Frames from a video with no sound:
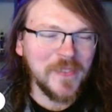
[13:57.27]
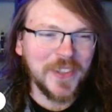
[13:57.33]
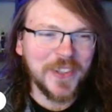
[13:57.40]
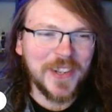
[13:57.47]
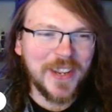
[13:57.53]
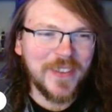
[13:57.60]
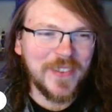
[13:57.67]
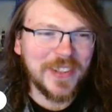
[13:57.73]
remember
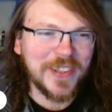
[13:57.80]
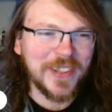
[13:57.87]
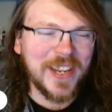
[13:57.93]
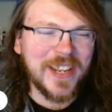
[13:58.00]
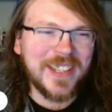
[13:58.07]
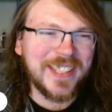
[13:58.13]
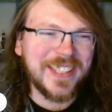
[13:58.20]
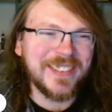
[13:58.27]
her name either.
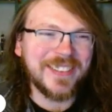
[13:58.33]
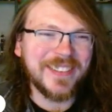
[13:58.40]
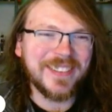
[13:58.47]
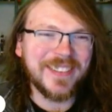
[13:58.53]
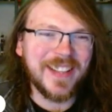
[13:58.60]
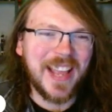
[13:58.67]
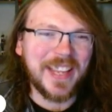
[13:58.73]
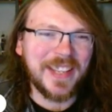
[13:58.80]

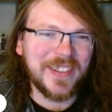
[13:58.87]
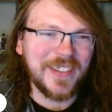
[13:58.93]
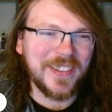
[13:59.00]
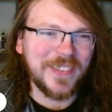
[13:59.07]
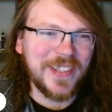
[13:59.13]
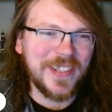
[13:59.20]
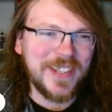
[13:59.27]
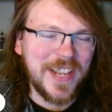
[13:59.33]
I can the only